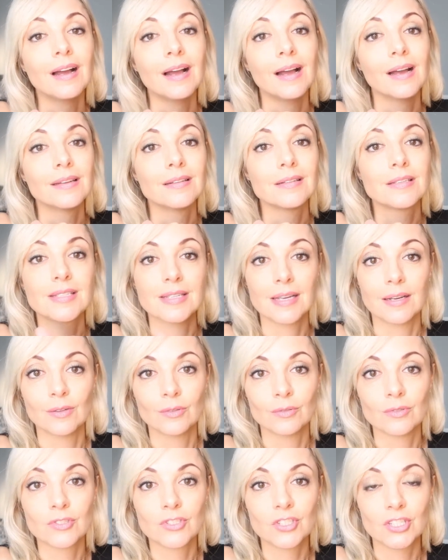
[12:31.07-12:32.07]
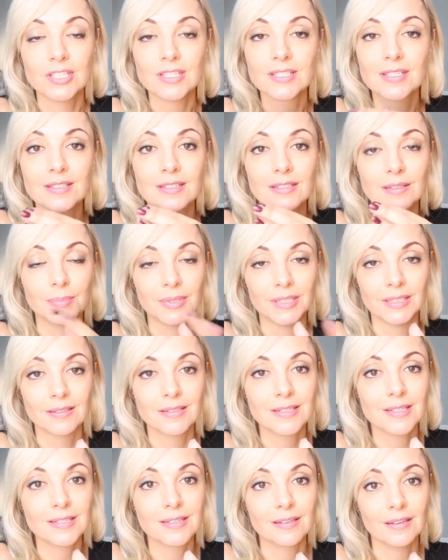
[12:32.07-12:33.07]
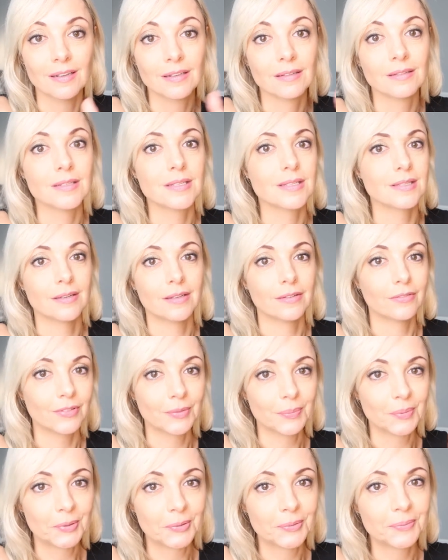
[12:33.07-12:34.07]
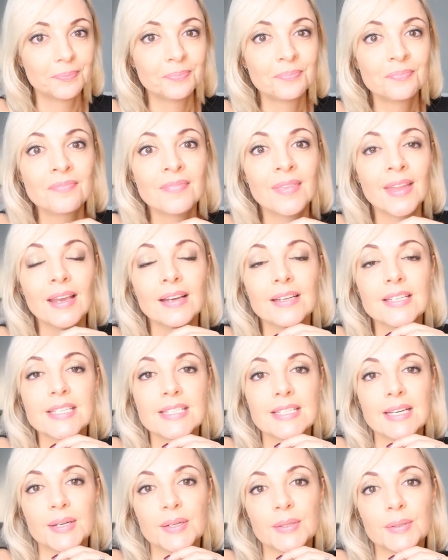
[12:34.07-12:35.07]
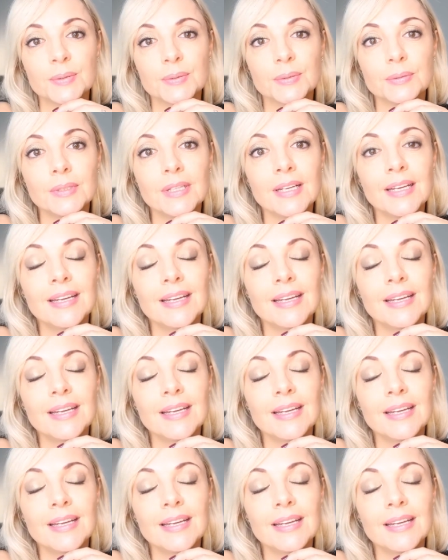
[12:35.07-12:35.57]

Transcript: and sound just a bit undecipherable. So